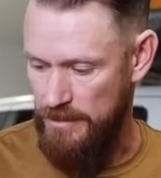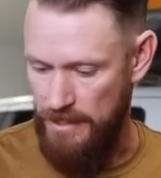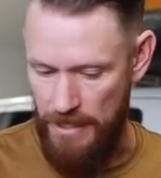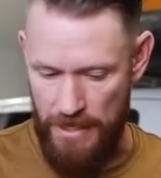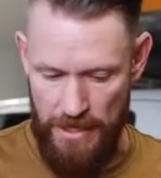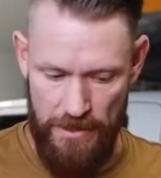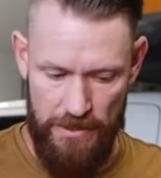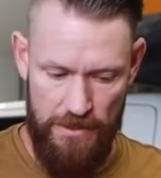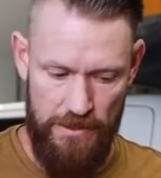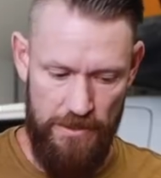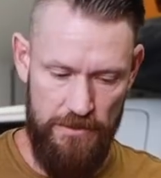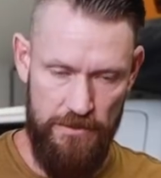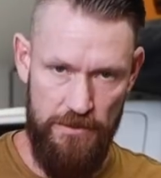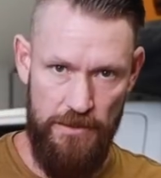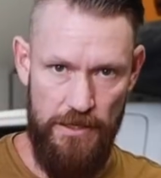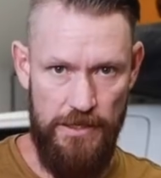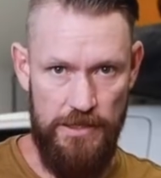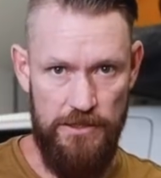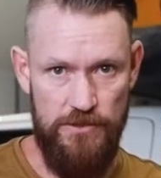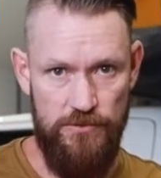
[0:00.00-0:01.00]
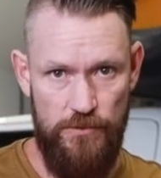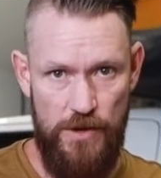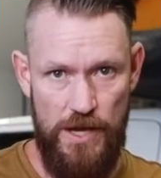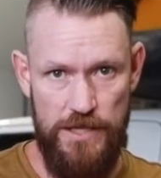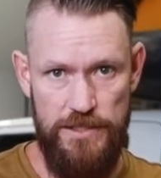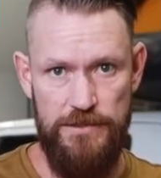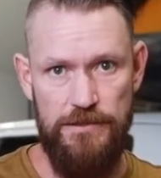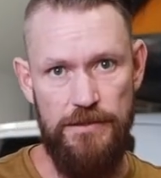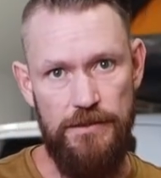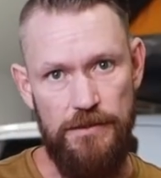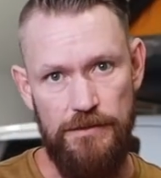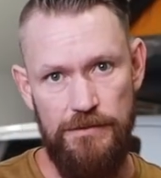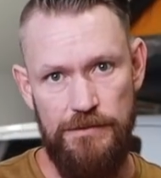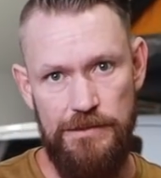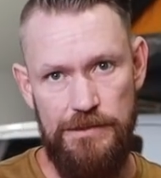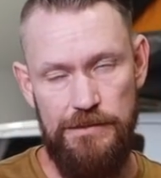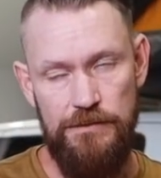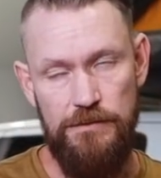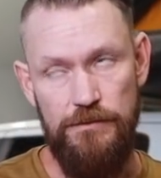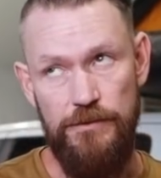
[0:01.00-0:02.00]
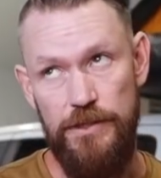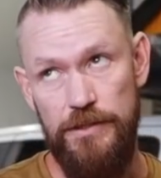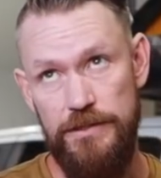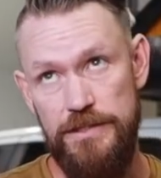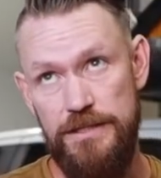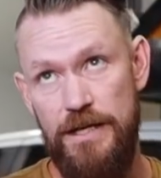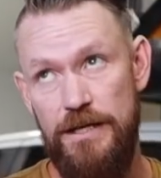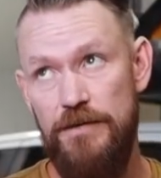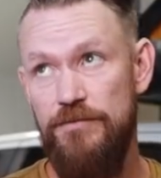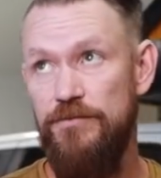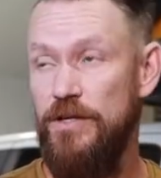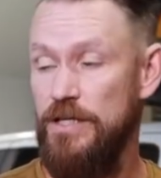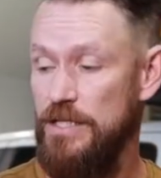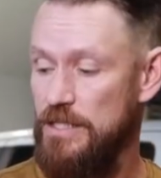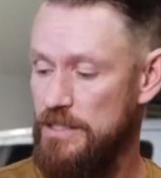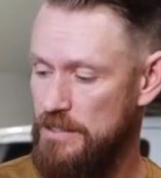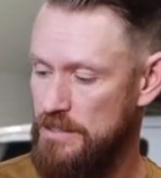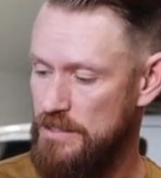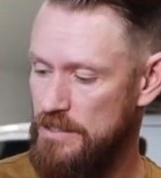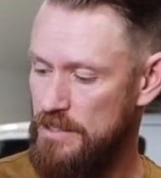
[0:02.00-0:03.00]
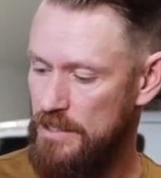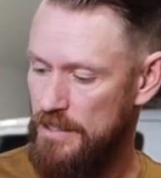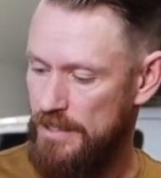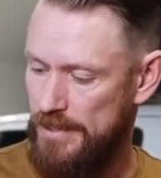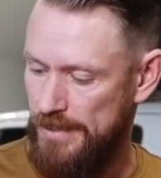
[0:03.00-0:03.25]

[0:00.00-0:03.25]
tank and it's rusting. Well, it's kind of funny because